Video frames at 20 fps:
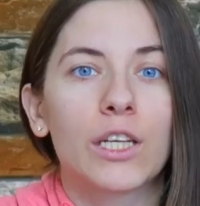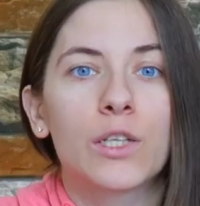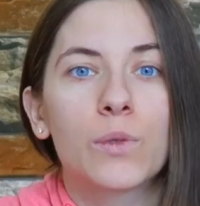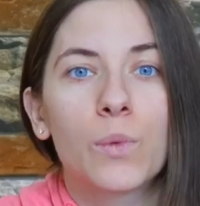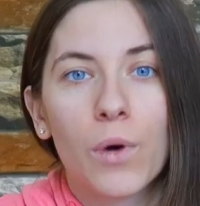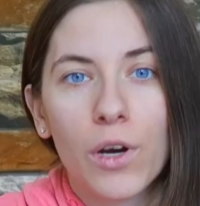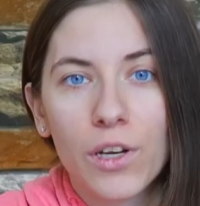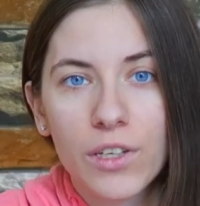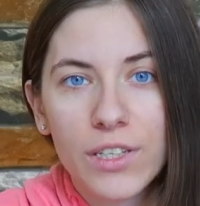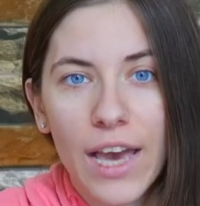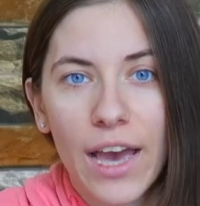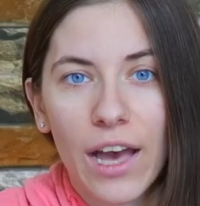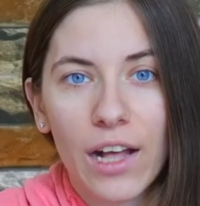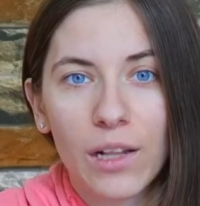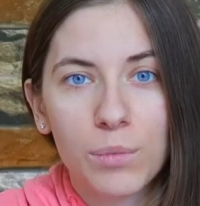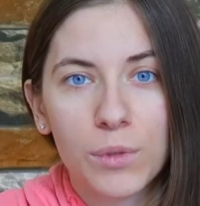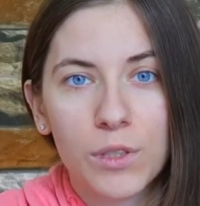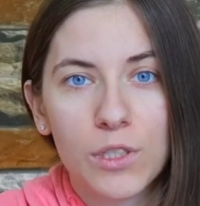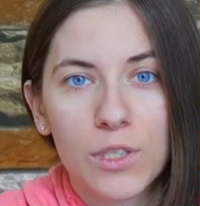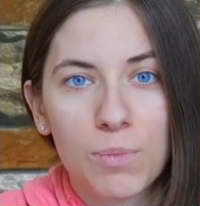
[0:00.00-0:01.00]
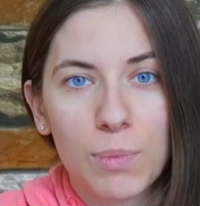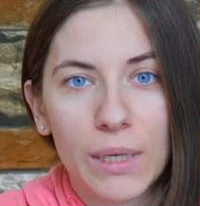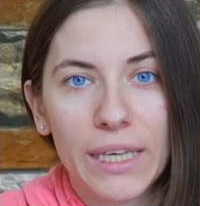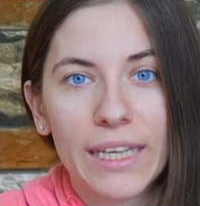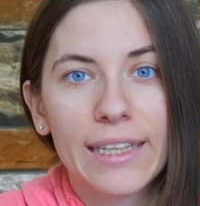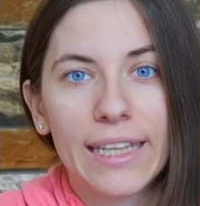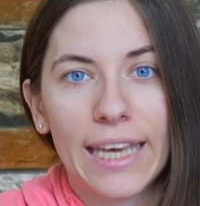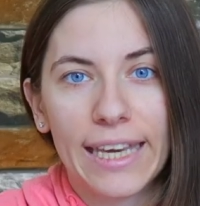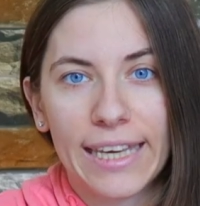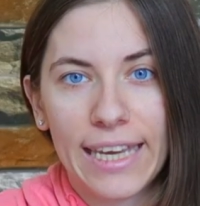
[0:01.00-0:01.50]
It won't help you
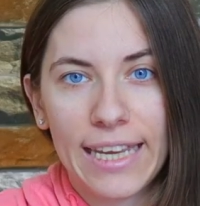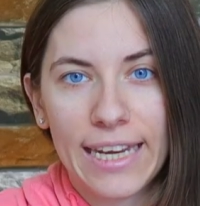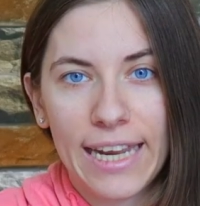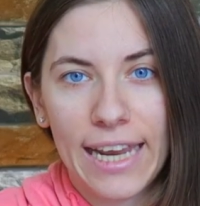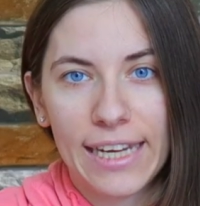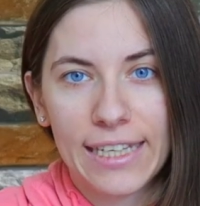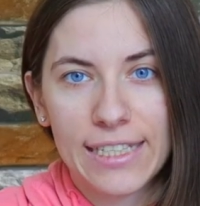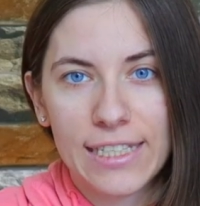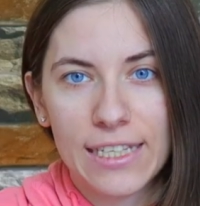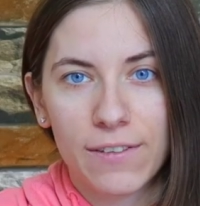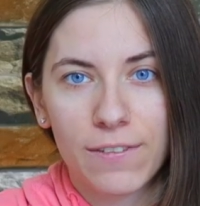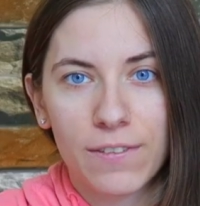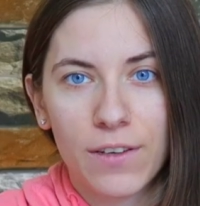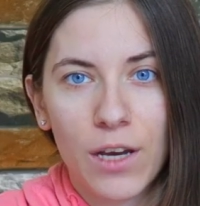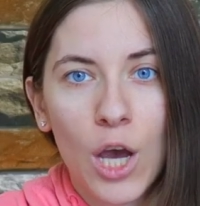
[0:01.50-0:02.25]
speak like a native.